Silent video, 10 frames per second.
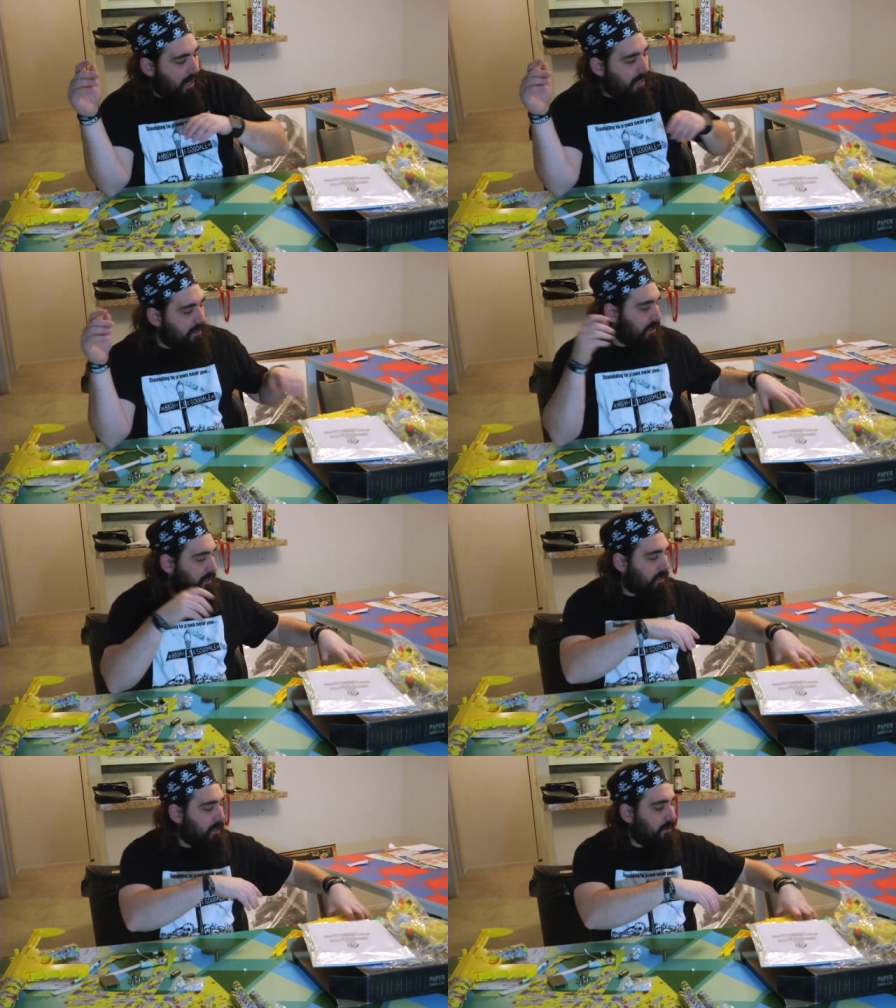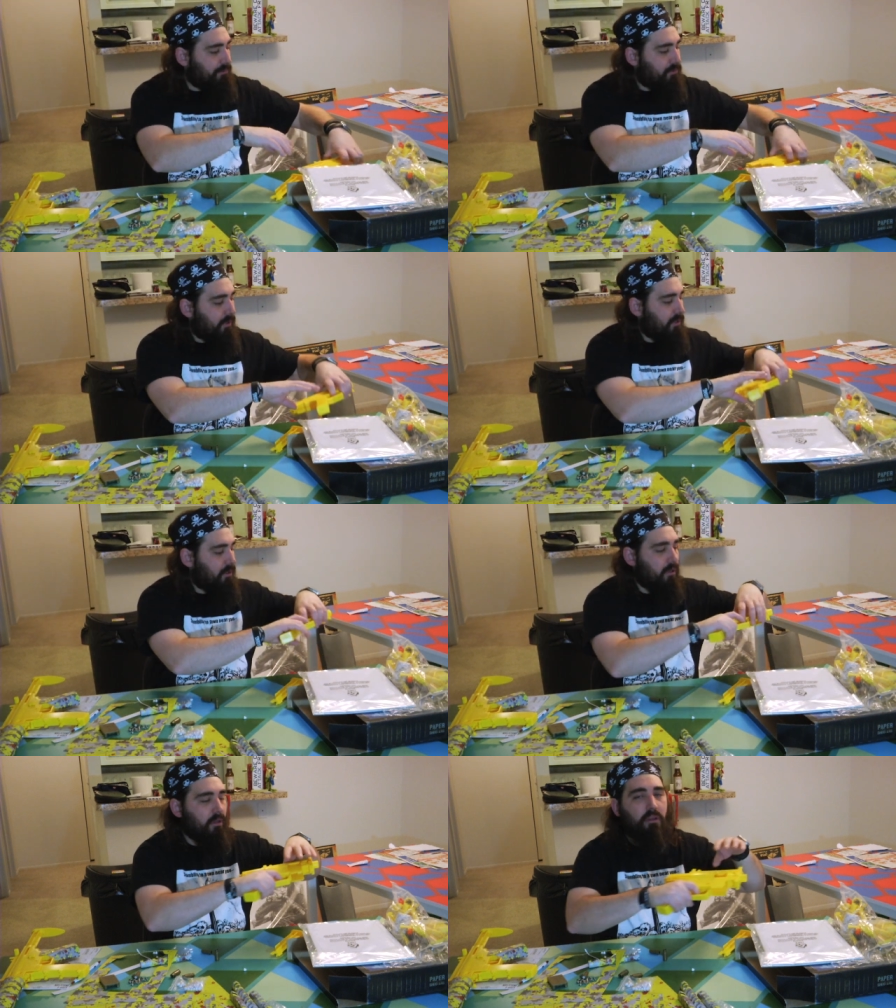And then it comes with
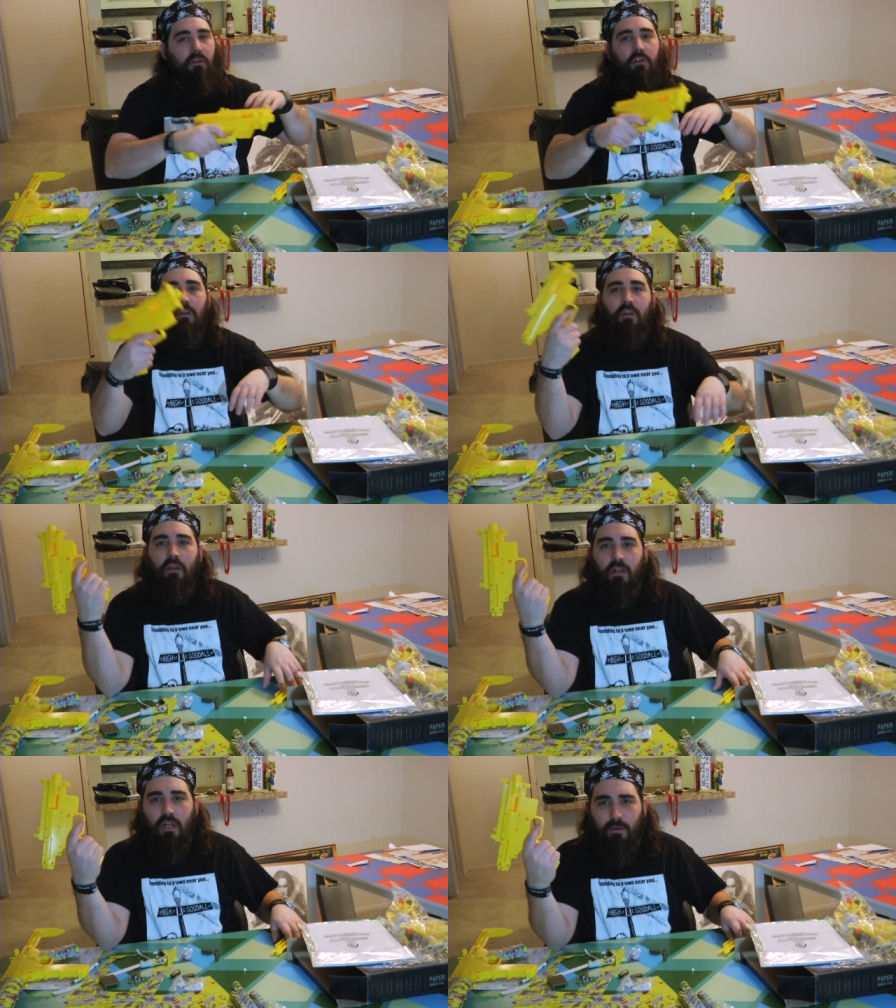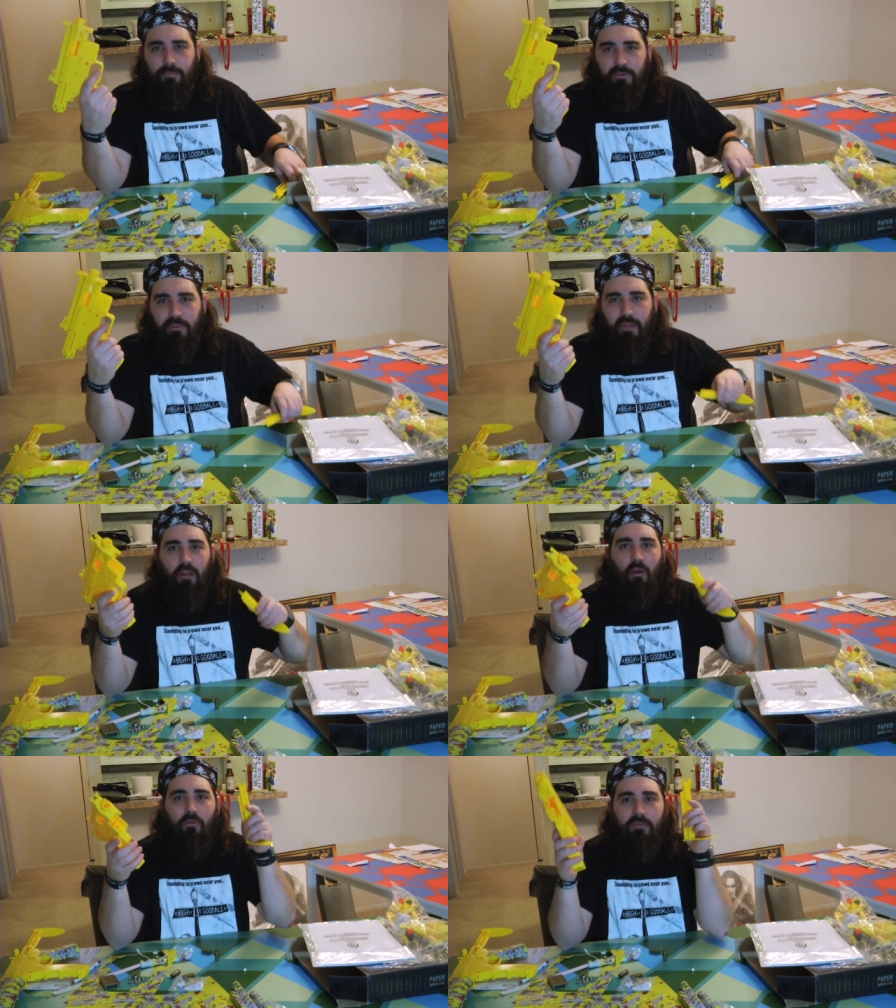a couple of
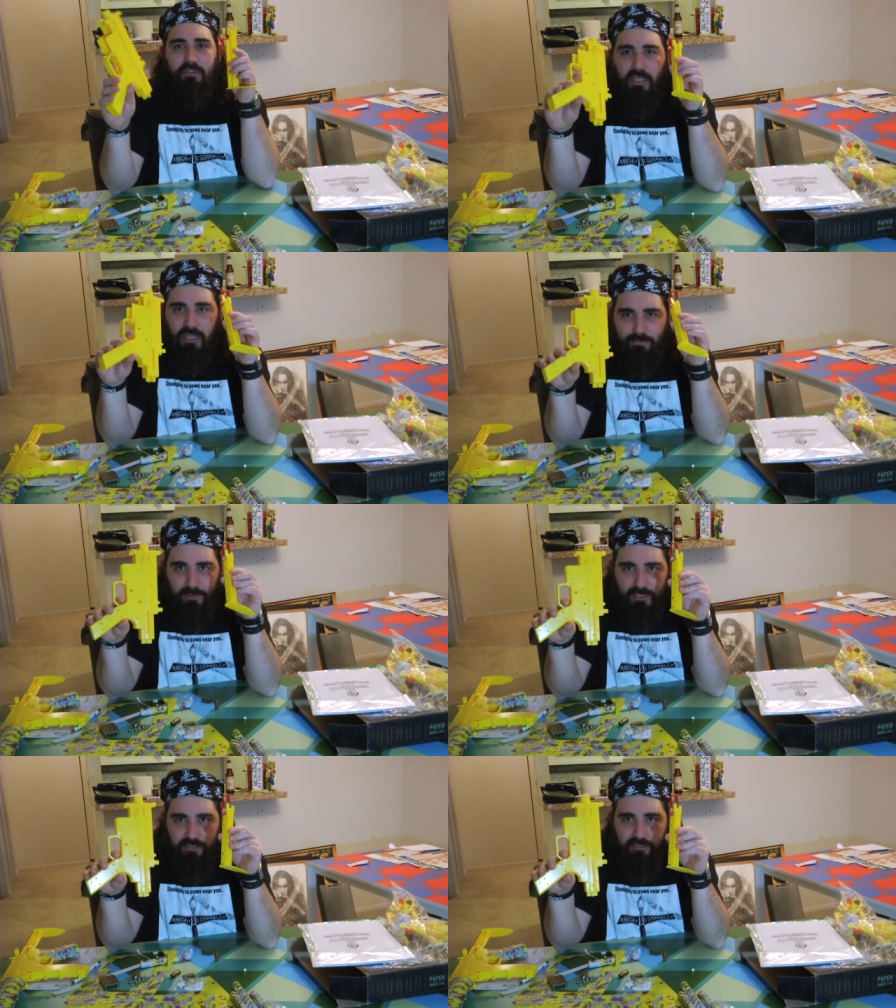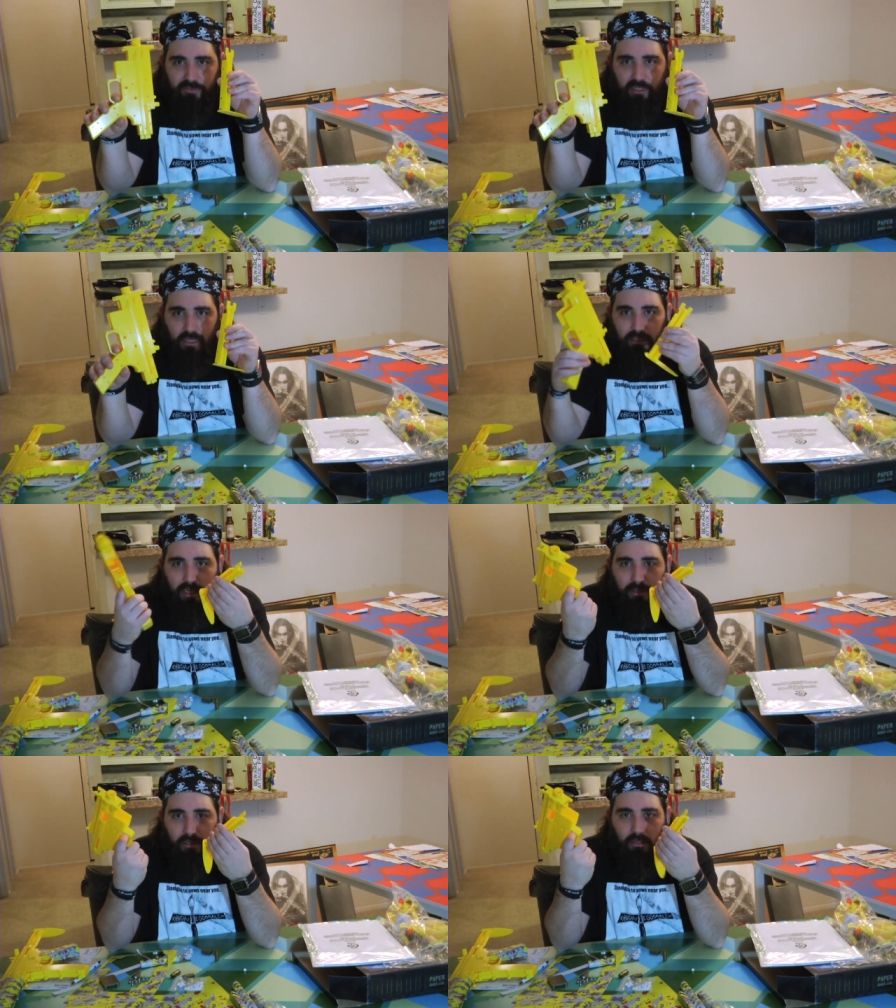the oversized pieces of the gun
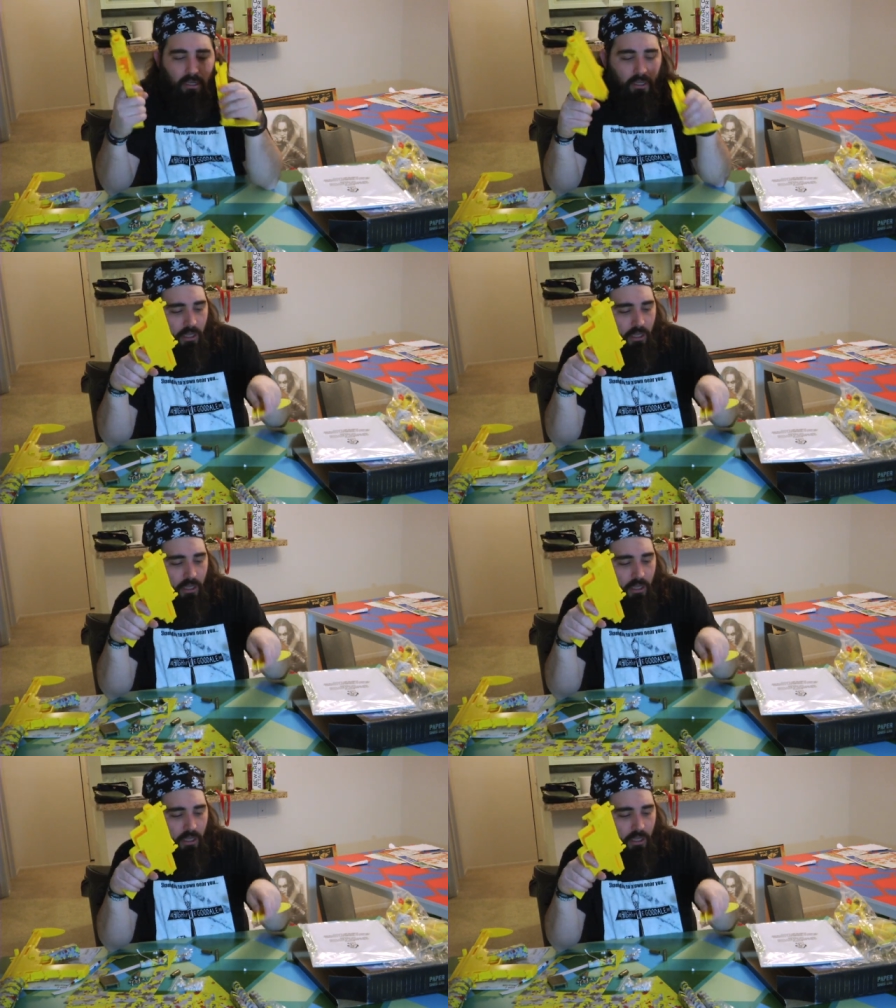out here.